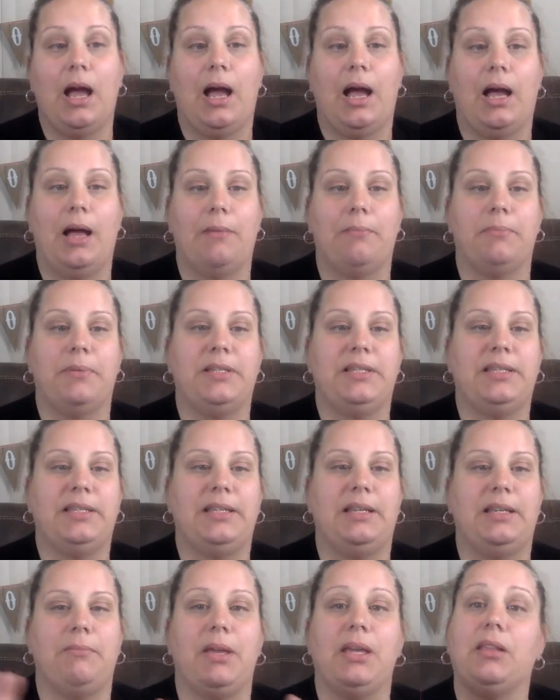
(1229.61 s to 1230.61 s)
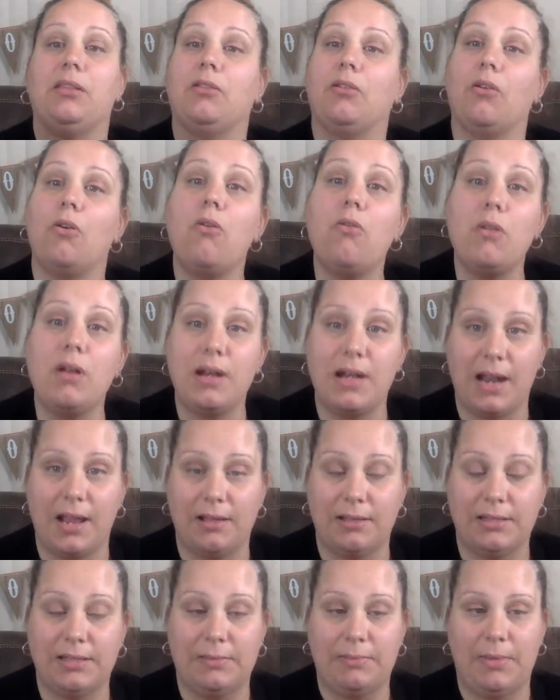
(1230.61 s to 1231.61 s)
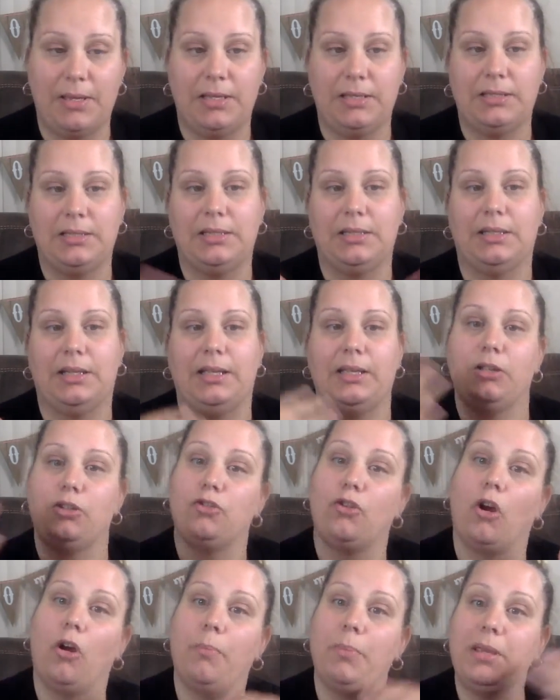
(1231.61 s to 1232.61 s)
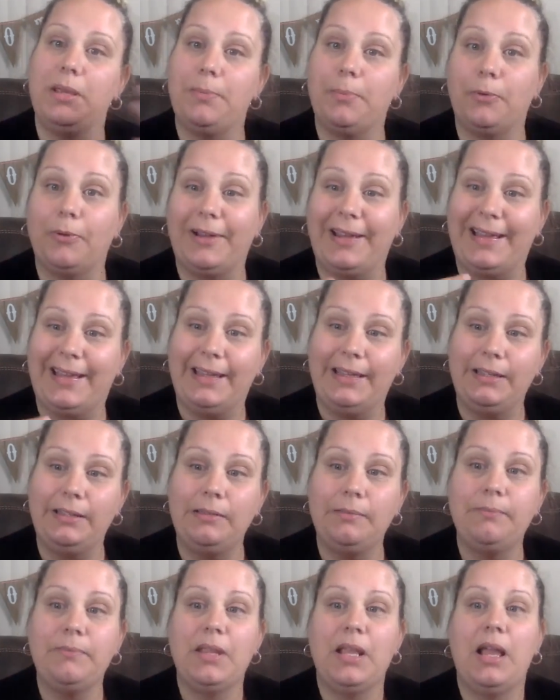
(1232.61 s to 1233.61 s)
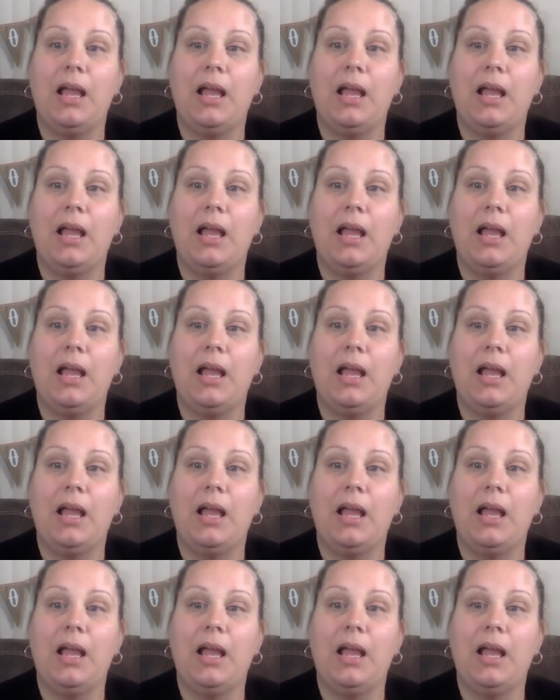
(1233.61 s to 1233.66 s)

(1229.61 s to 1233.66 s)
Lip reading: but didn't make their own announcement to like draw people in.